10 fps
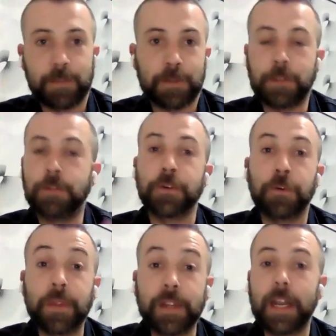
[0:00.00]
it's what you
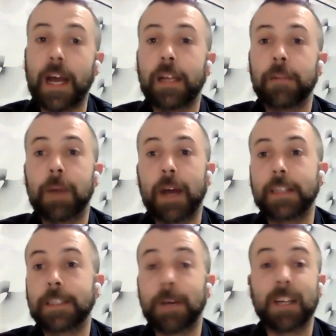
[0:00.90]
do with it, and
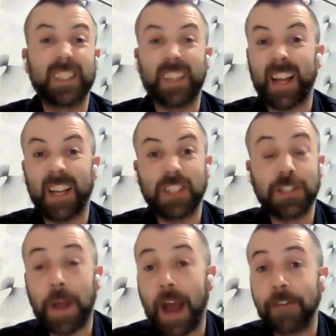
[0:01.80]
it's about the dedication
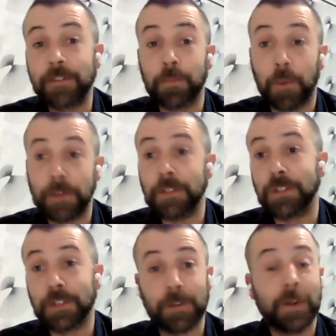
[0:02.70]
you have to what you
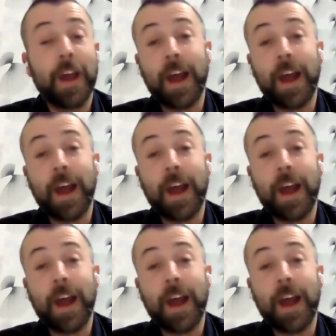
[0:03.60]
do.